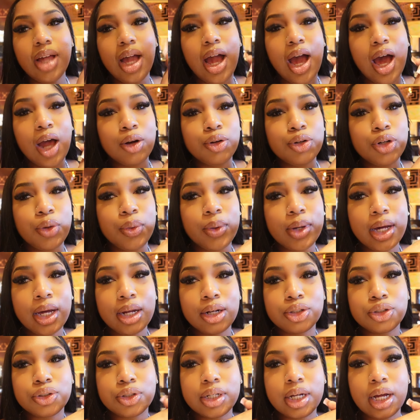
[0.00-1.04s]
I don't know what kind
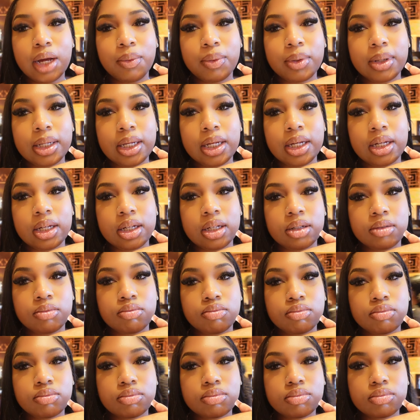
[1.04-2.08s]
of drink I want to get.
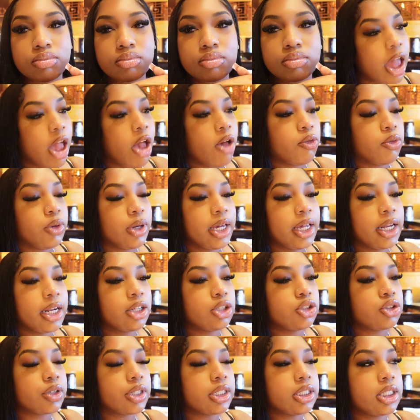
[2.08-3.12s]
If we get
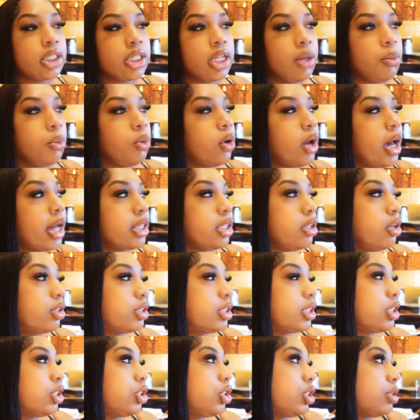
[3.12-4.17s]
a drink today, we're going to have to go
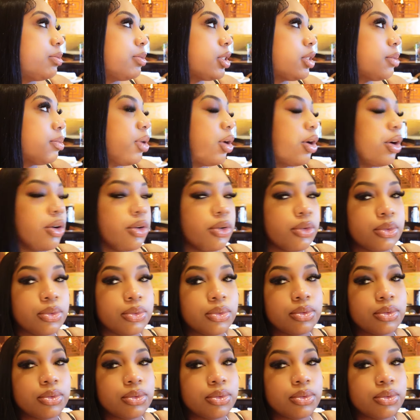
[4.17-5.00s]
to the gym tomorrow.